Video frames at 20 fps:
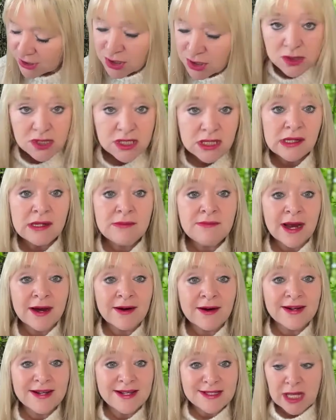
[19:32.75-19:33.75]
Dr. Lee
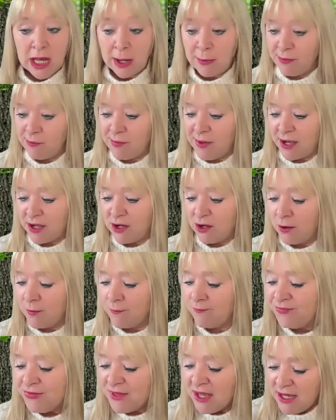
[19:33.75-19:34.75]
Merritt is coming back on.